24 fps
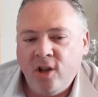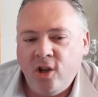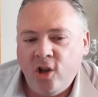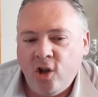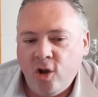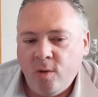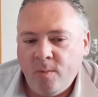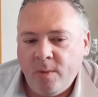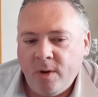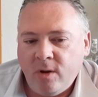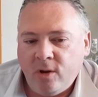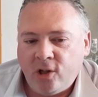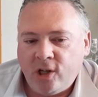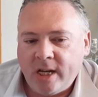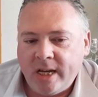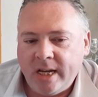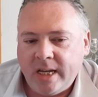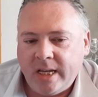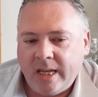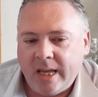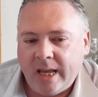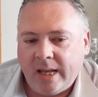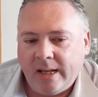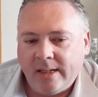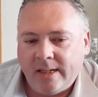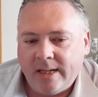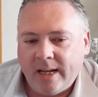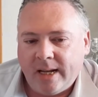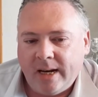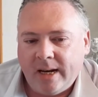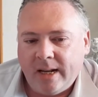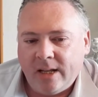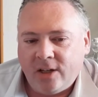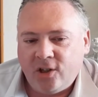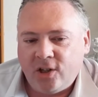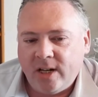new music and
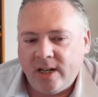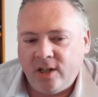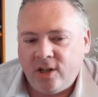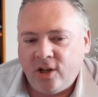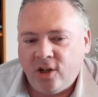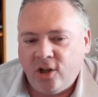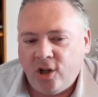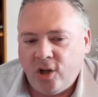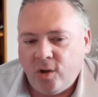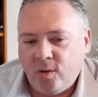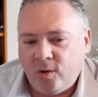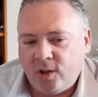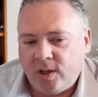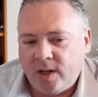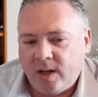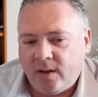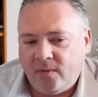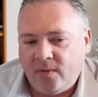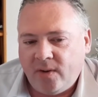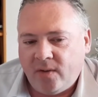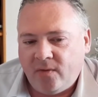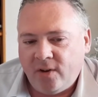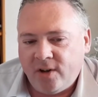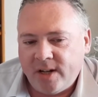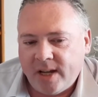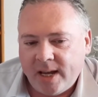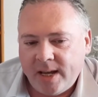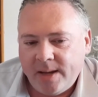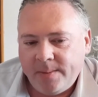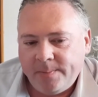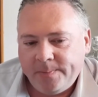listening to new stuff every day?